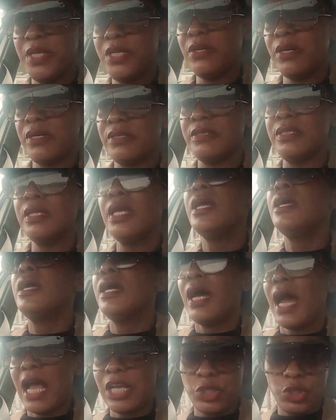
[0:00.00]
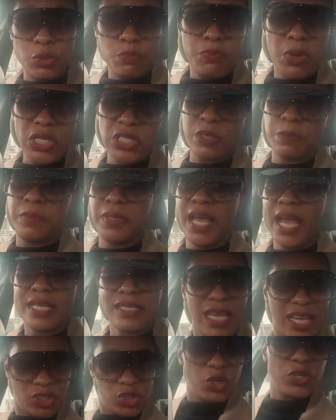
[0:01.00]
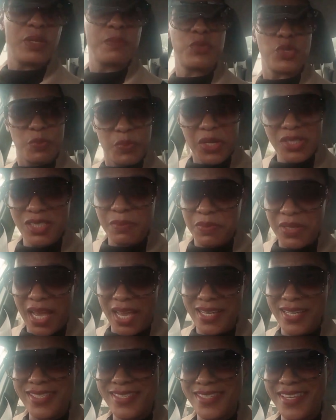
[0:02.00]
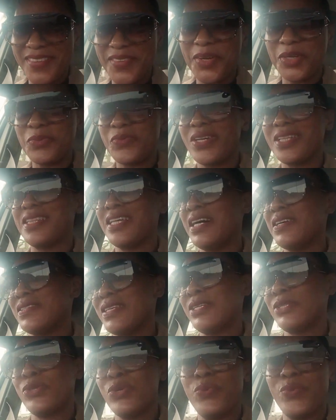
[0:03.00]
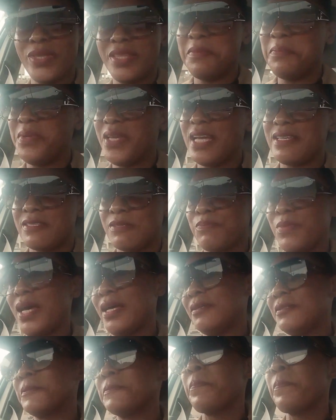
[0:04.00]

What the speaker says: million, I should multiply it. I told him to multiply, he said 100,000. So within me, I smiled.